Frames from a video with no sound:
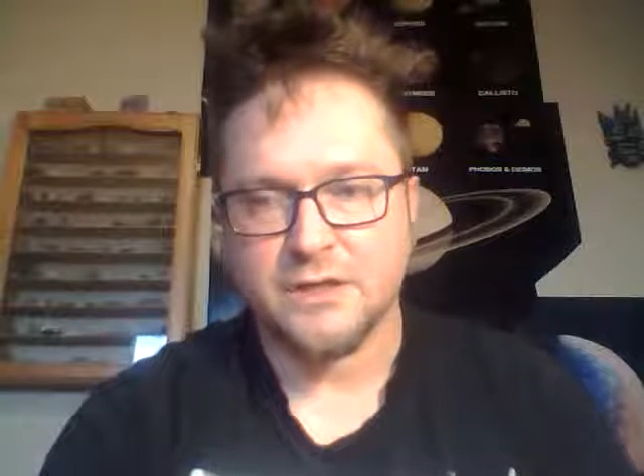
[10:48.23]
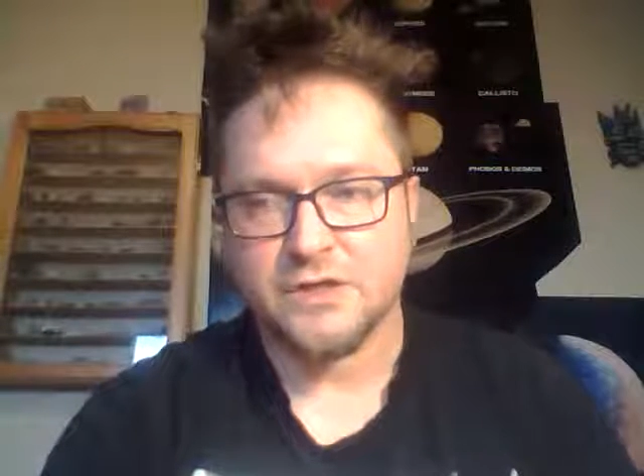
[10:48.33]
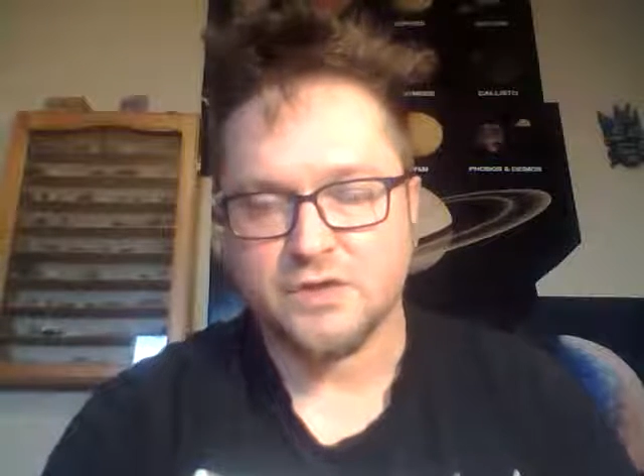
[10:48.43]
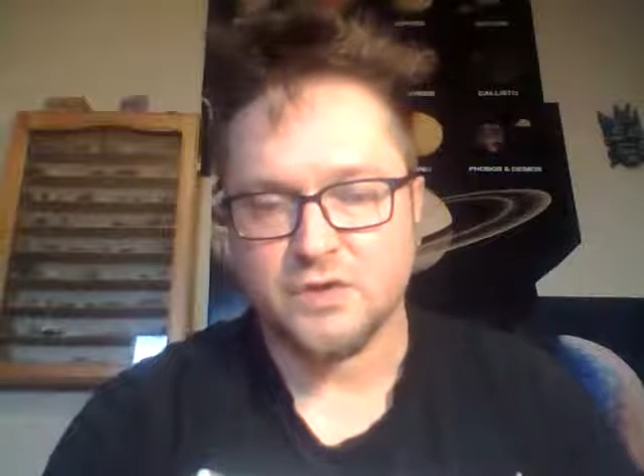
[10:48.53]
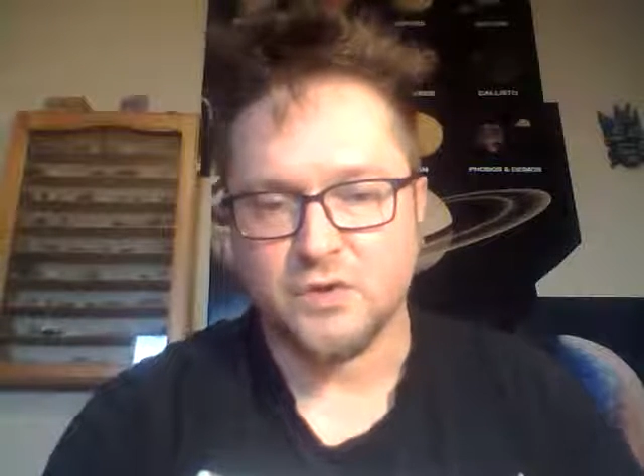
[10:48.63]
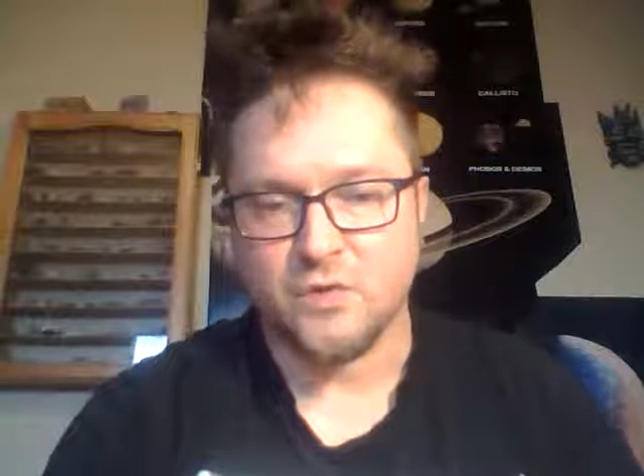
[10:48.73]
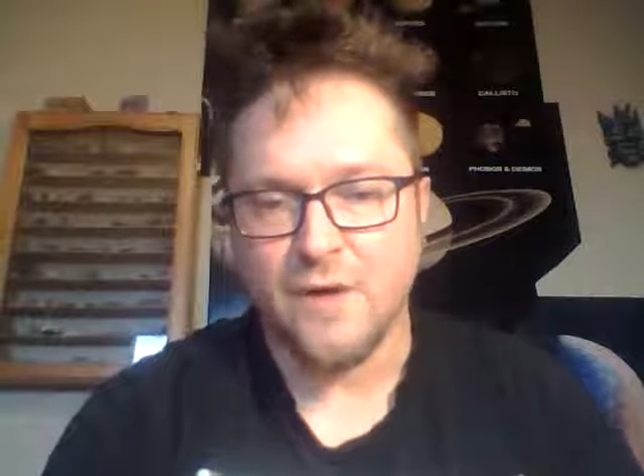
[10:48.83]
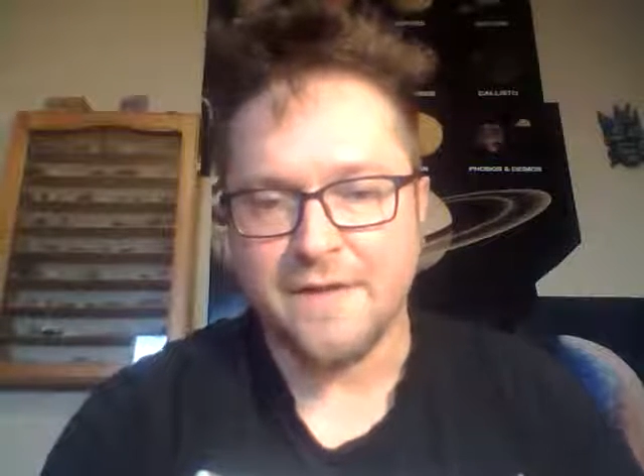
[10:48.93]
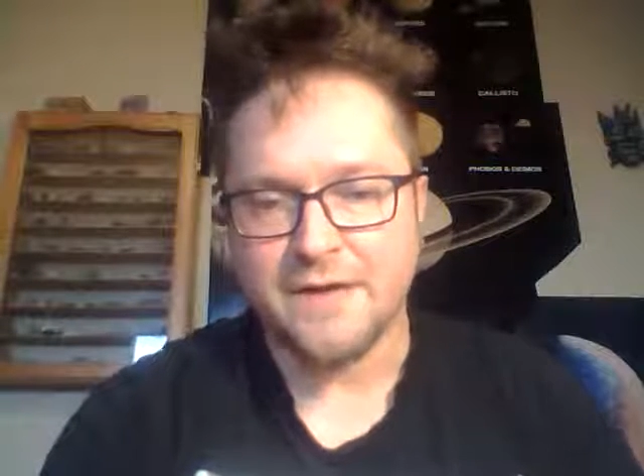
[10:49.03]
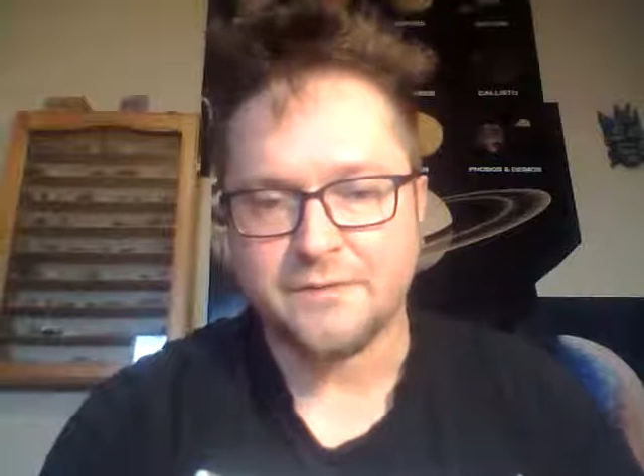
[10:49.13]
to
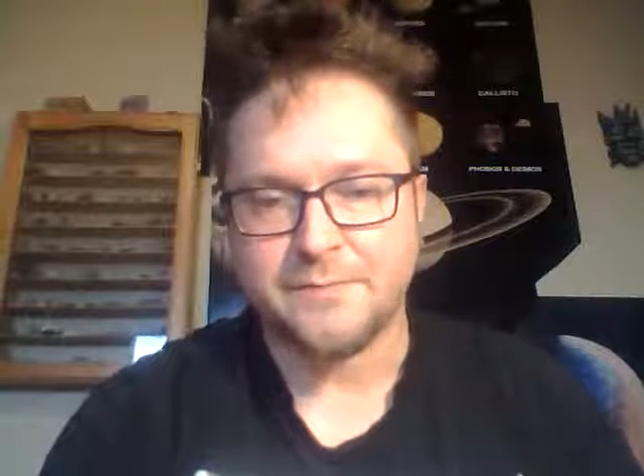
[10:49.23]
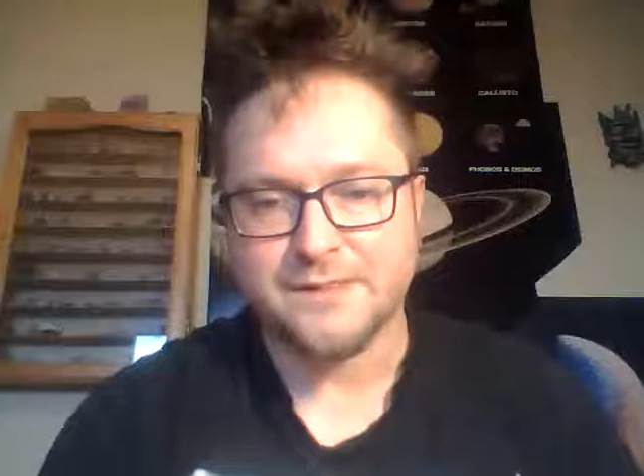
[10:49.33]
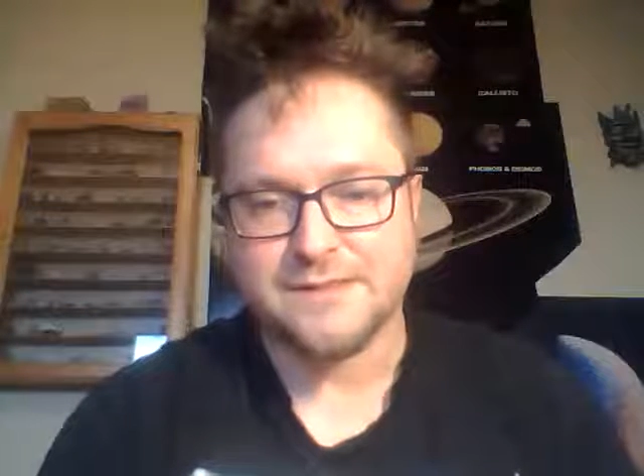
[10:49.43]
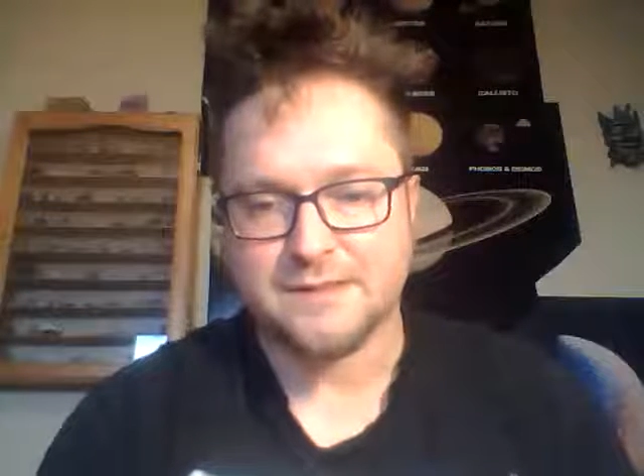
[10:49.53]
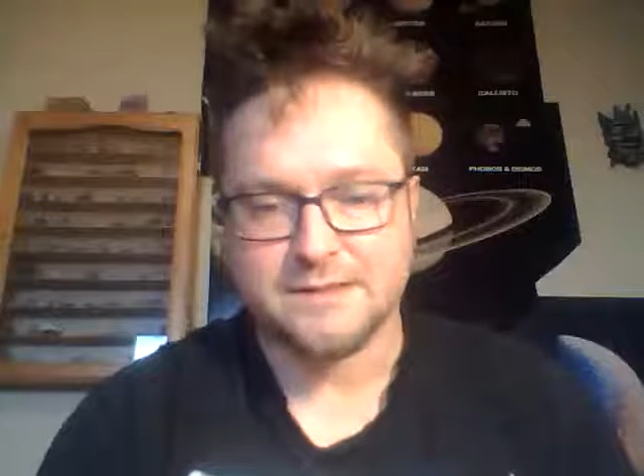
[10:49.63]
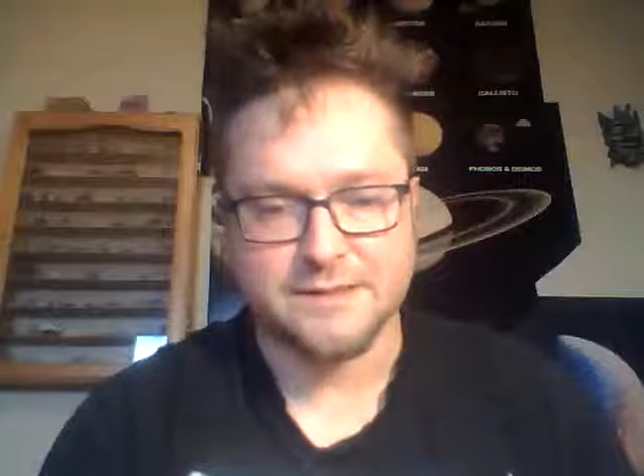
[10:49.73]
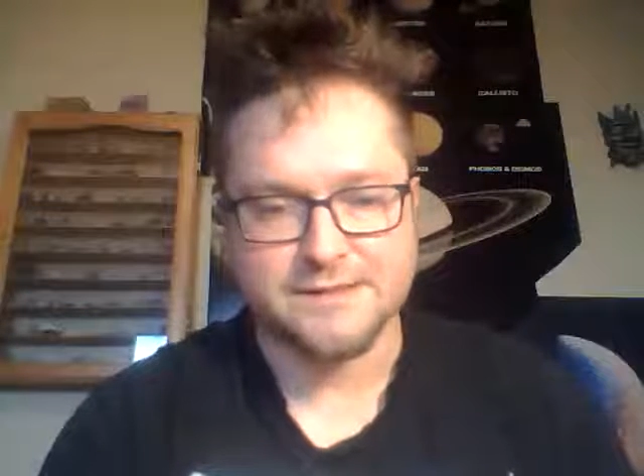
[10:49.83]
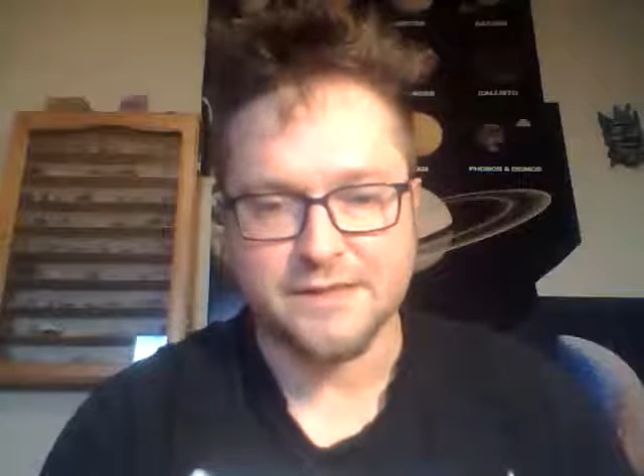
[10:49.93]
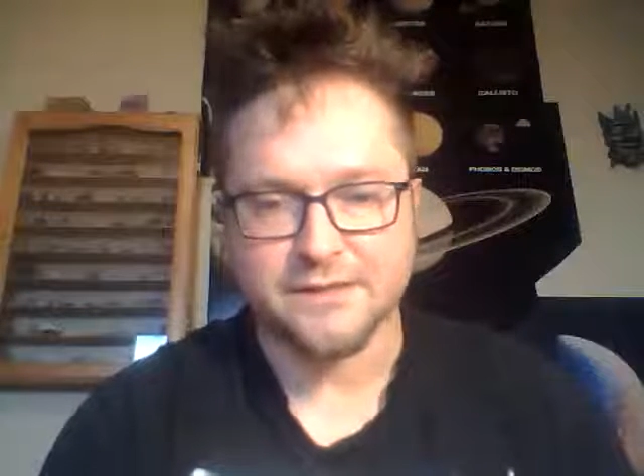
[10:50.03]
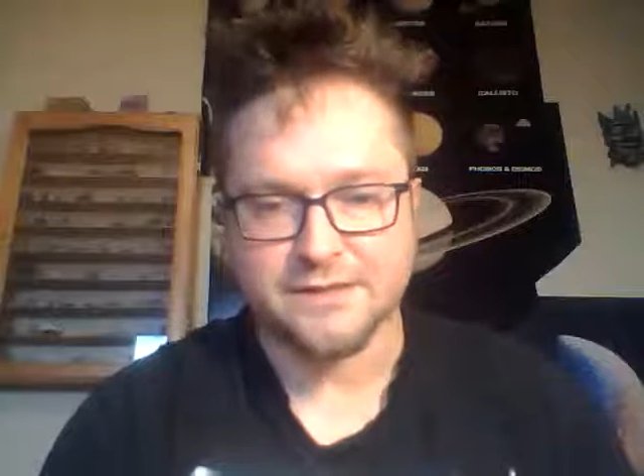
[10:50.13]
100%
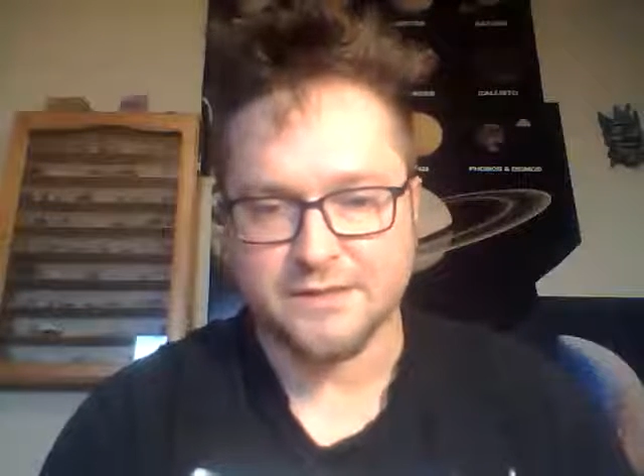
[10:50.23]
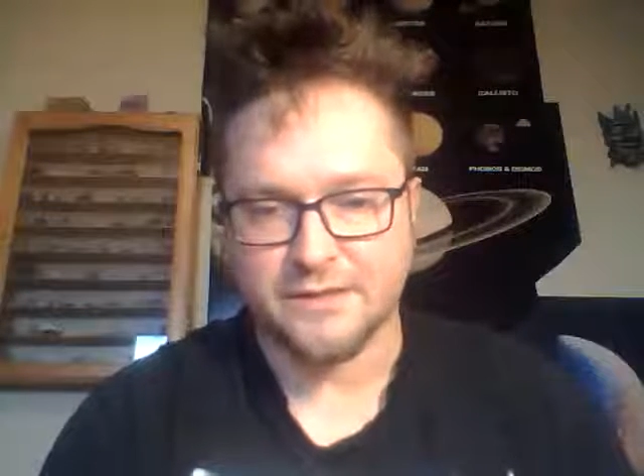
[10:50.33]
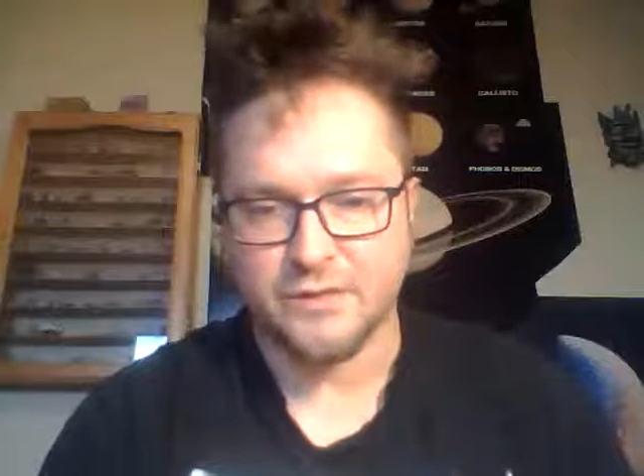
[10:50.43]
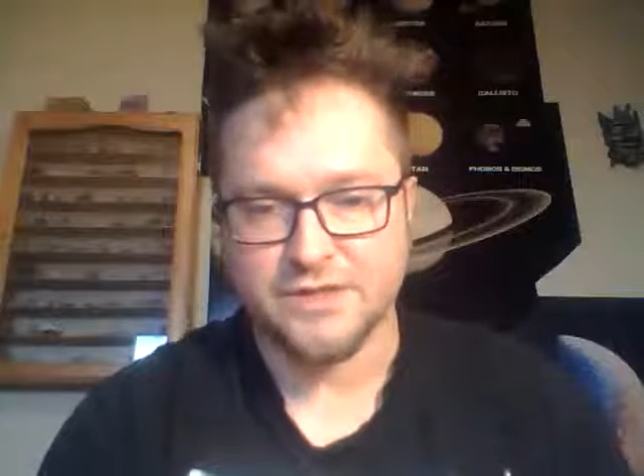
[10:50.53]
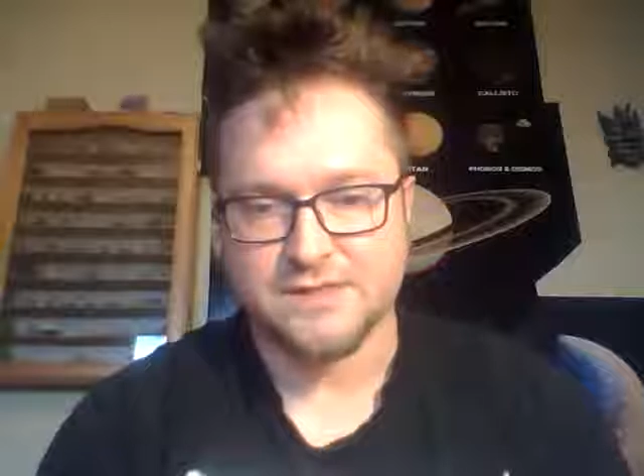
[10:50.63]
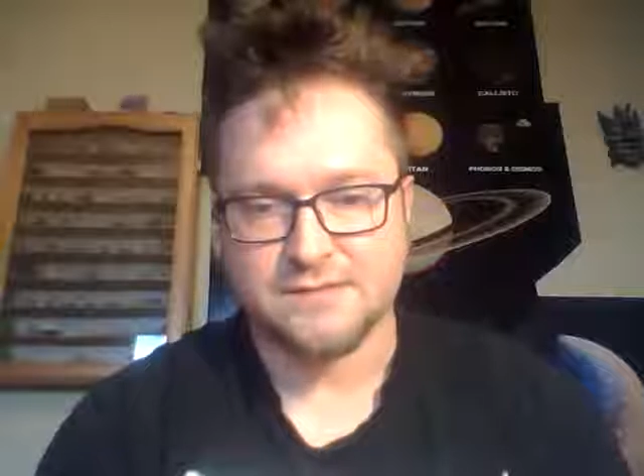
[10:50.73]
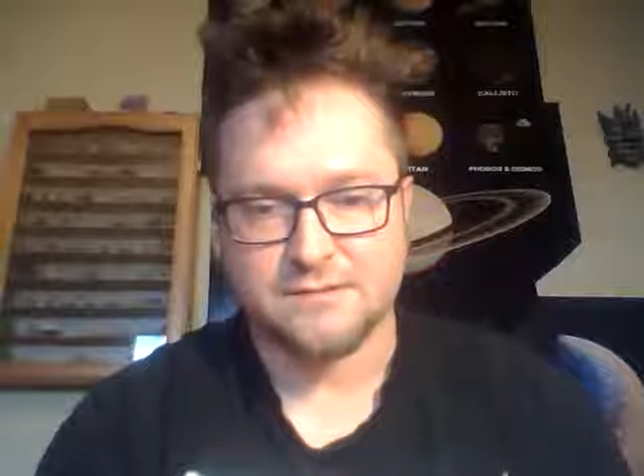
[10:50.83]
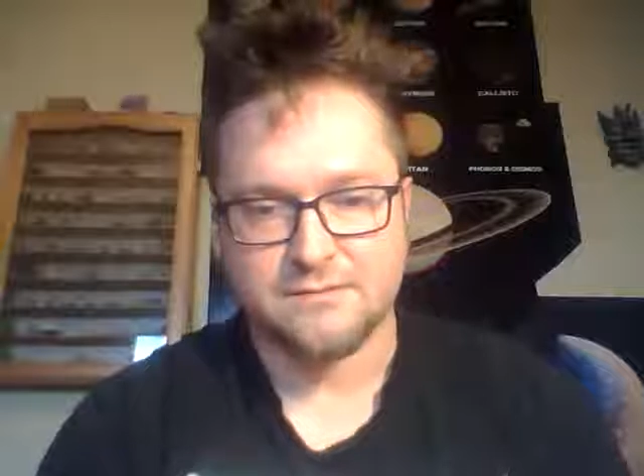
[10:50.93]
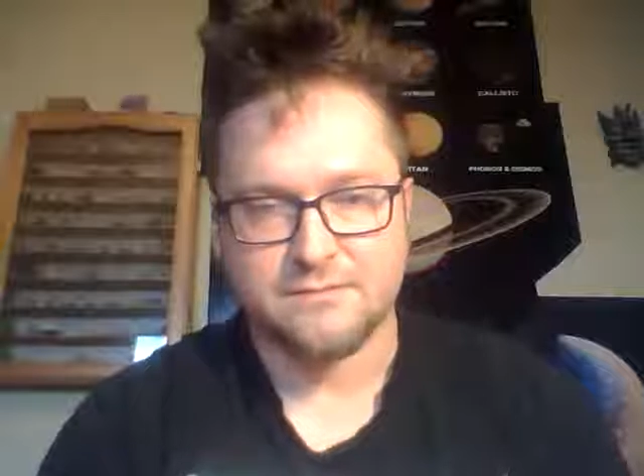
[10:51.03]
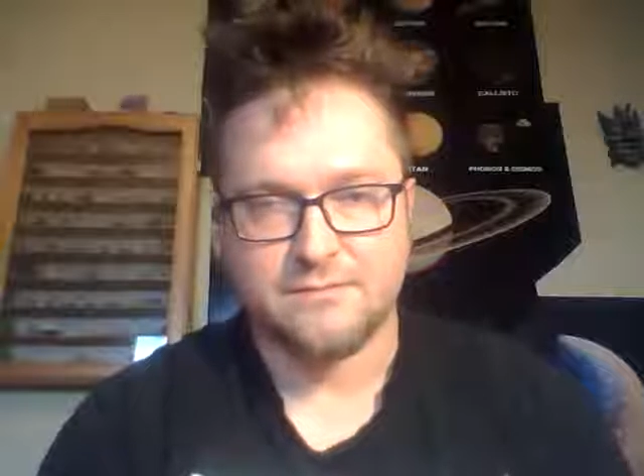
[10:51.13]
certainty, which is